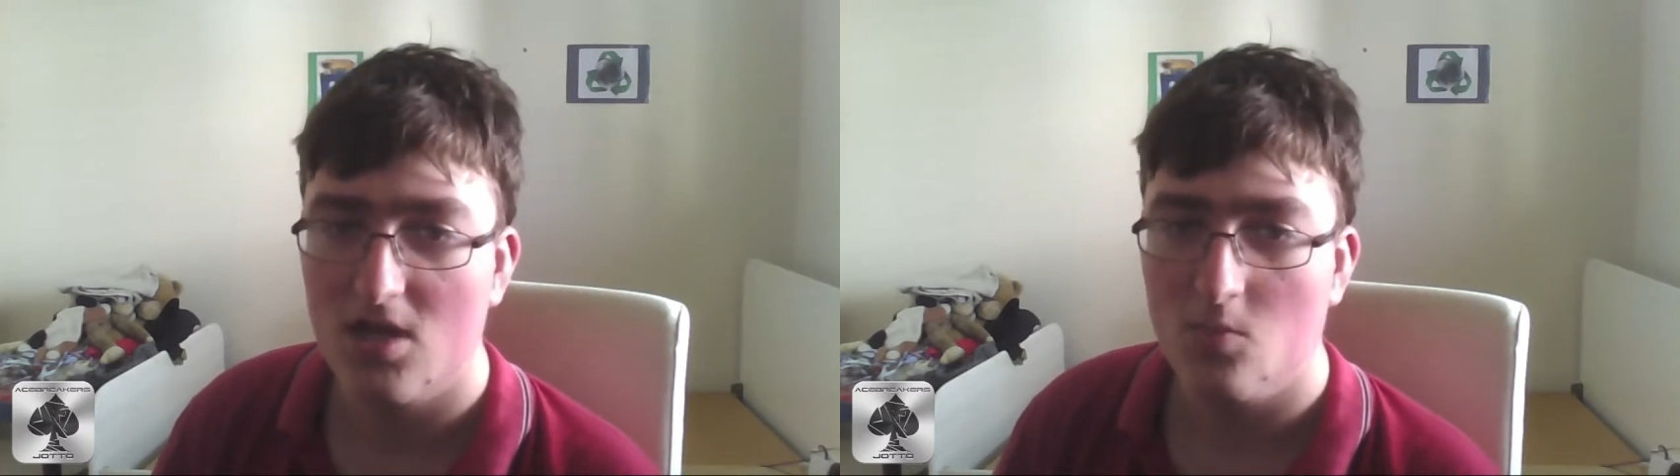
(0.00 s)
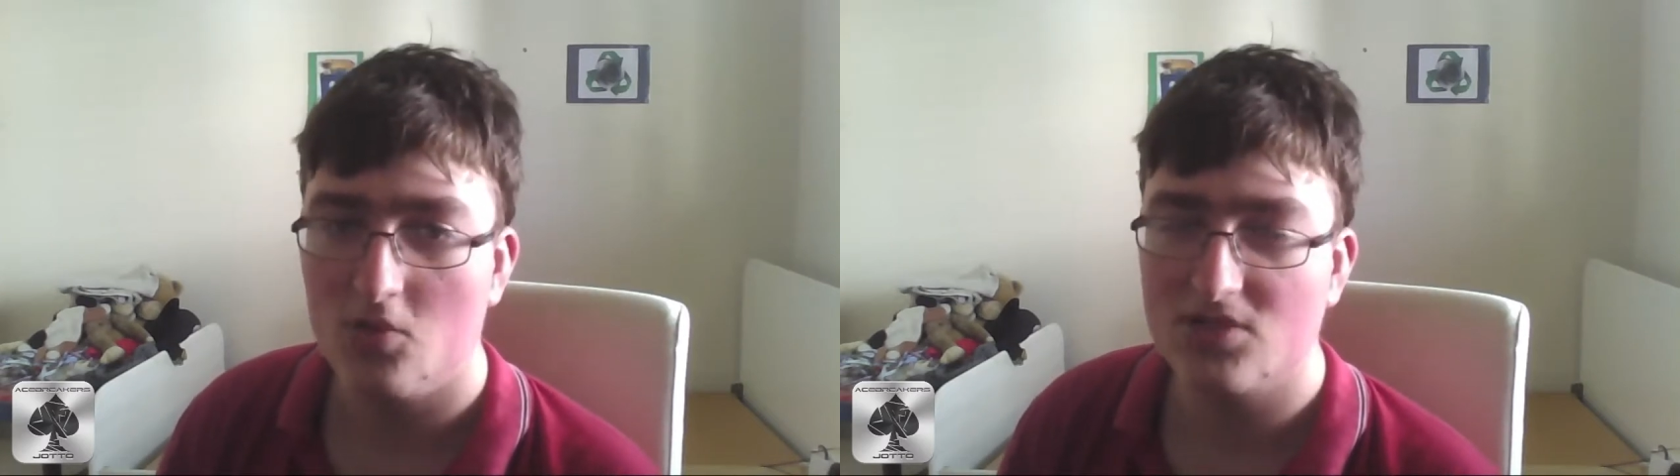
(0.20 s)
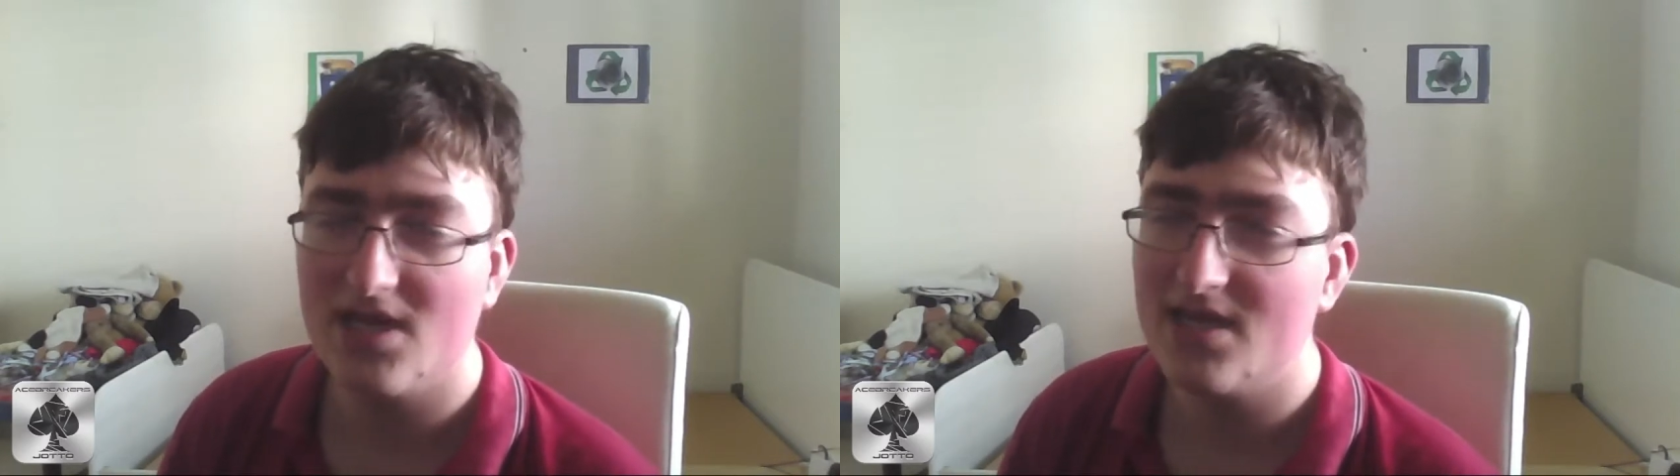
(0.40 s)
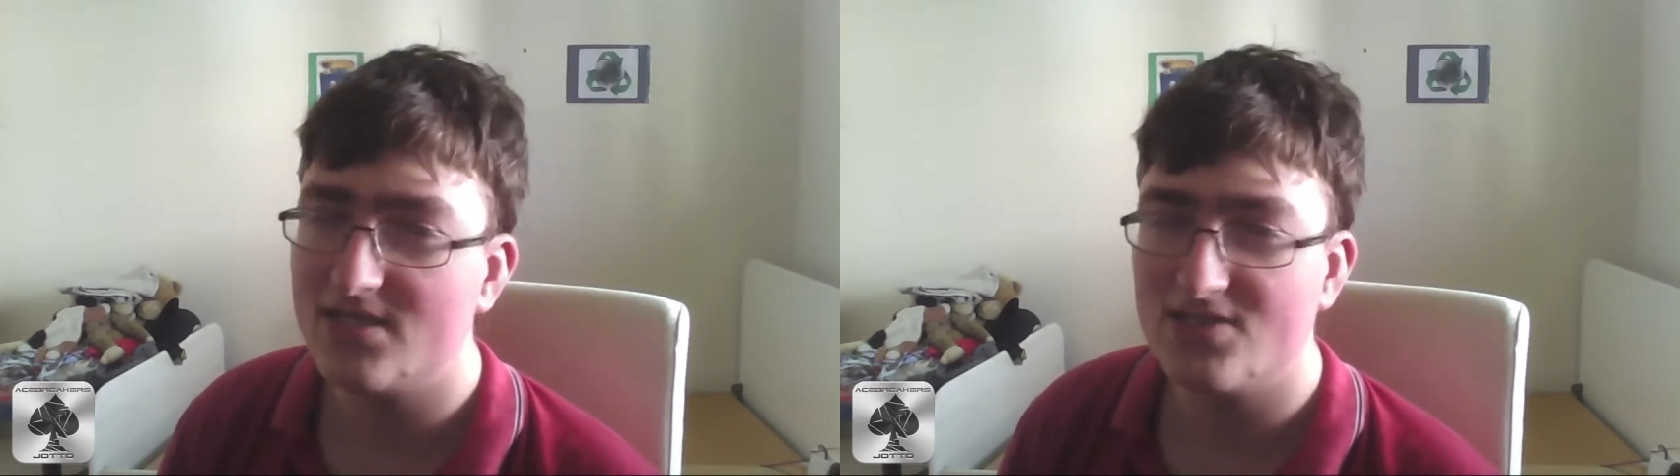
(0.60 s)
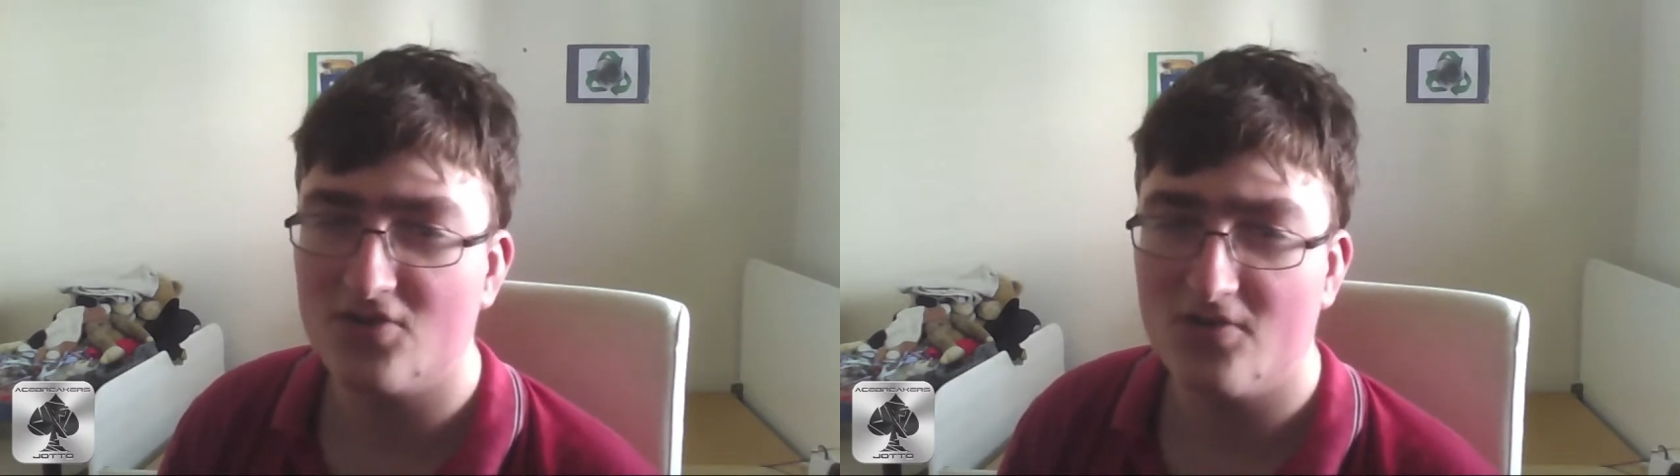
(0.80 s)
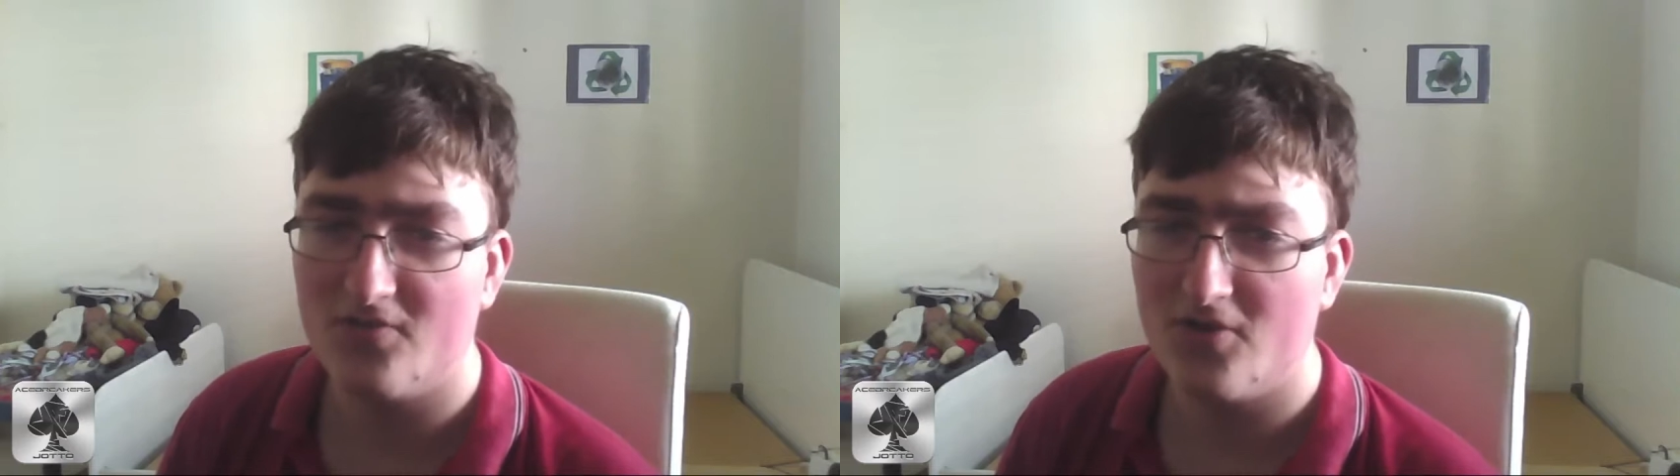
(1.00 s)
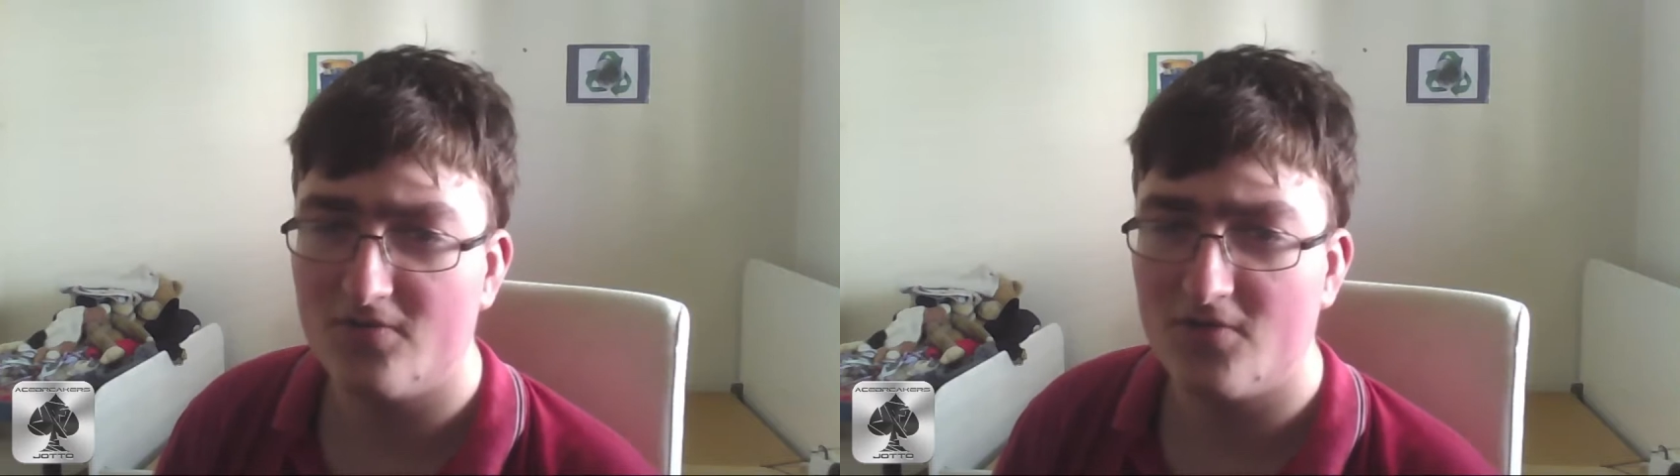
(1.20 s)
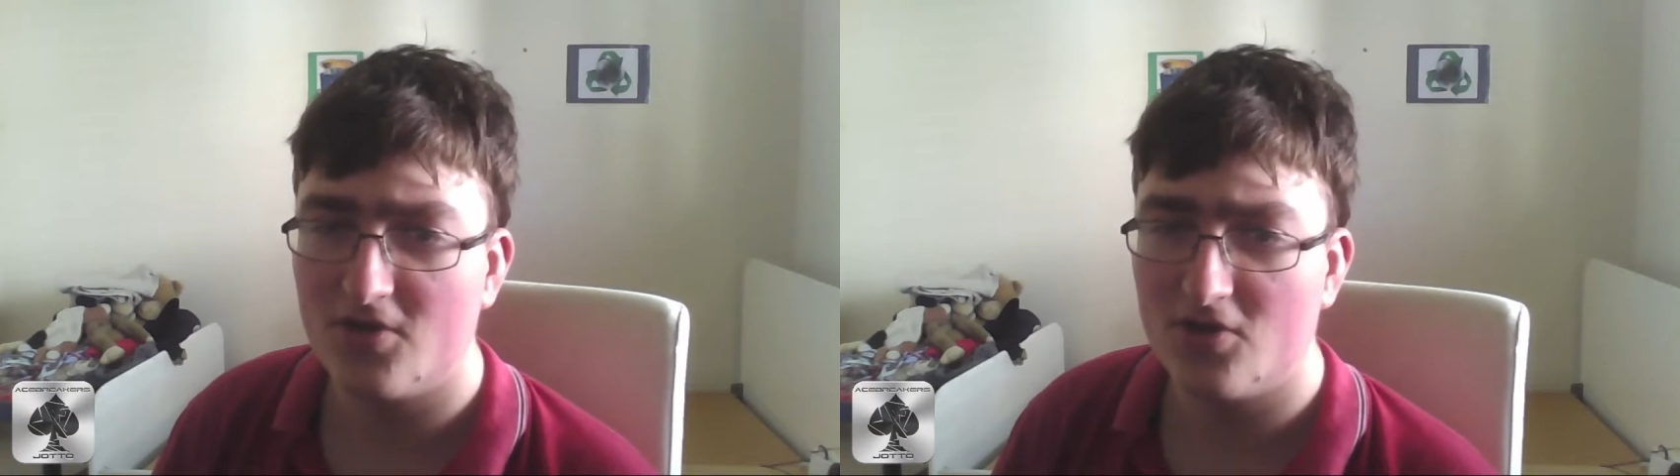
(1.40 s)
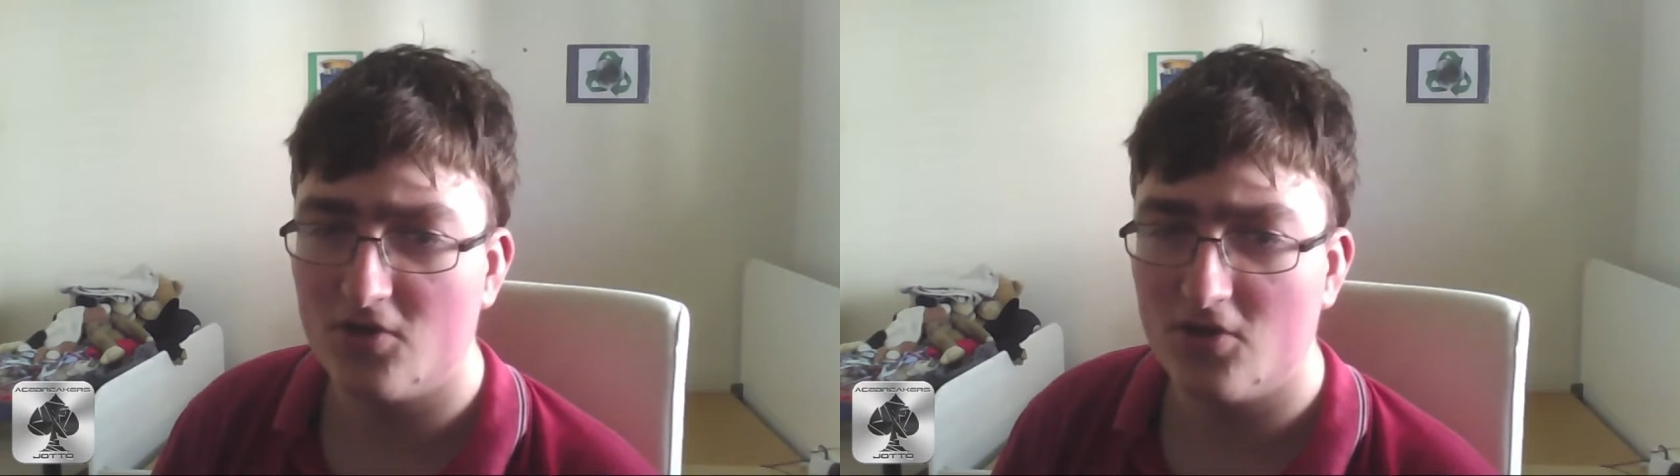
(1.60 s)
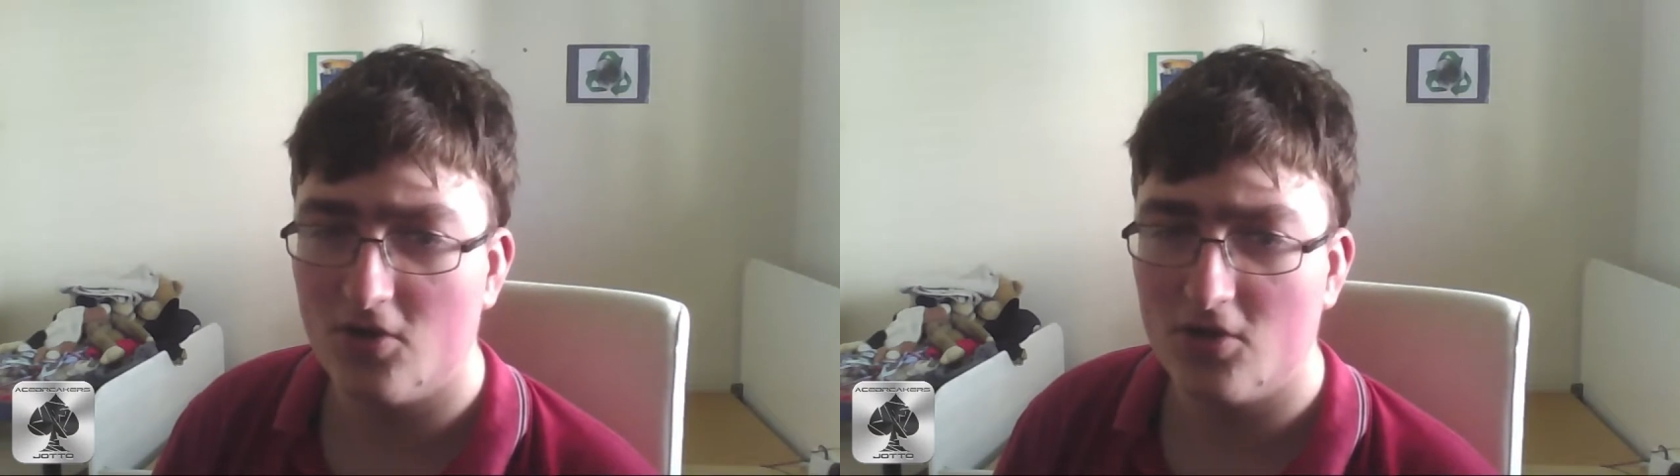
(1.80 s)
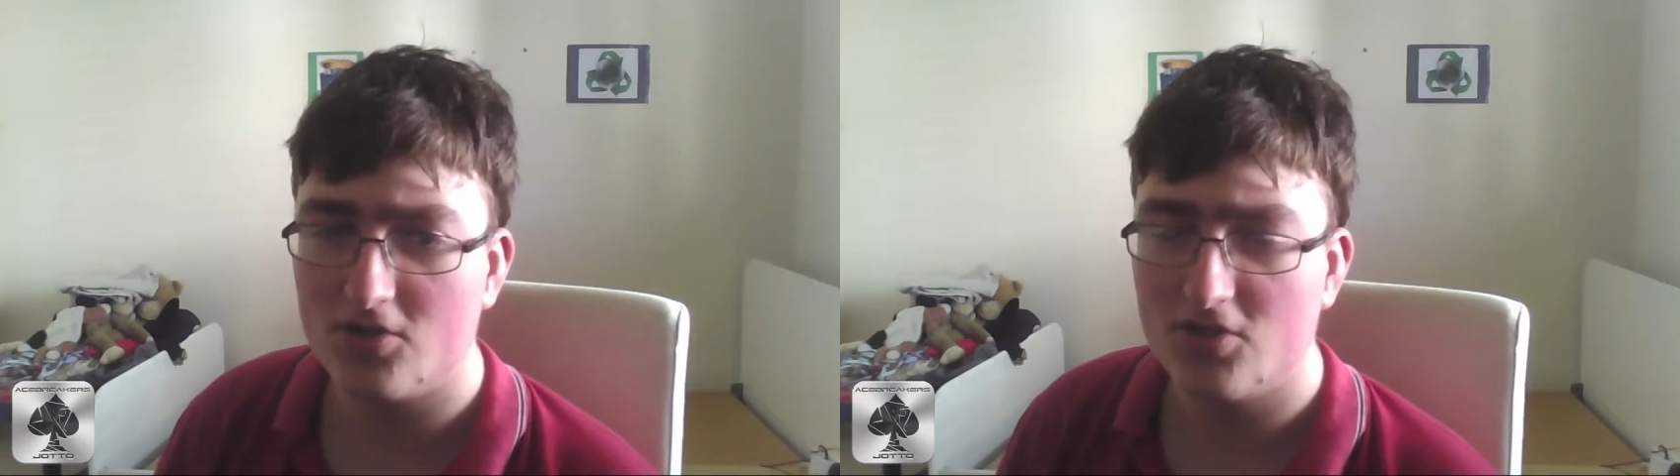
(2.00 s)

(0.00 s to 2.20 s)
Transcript: Whereas Egg is still a very, very good card.